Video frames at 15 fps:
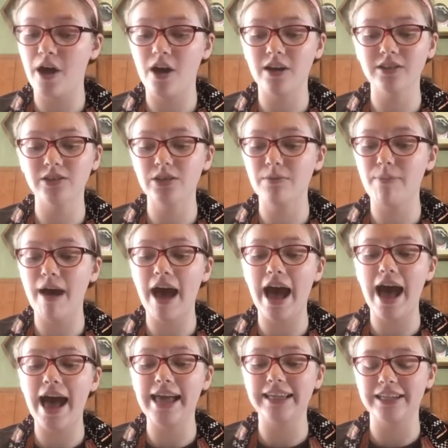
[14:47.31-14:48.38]
onto the
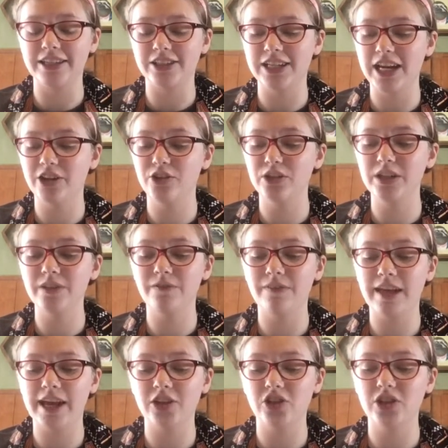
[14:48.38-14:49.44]
pie in a decorative
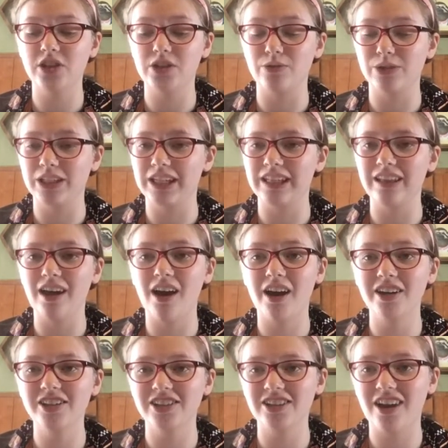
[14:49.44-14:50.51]
fashion using a
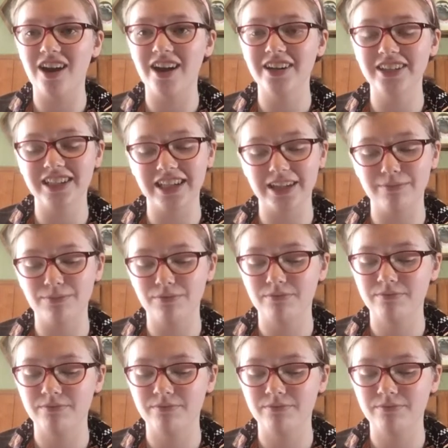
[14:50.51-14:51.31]
large star tip.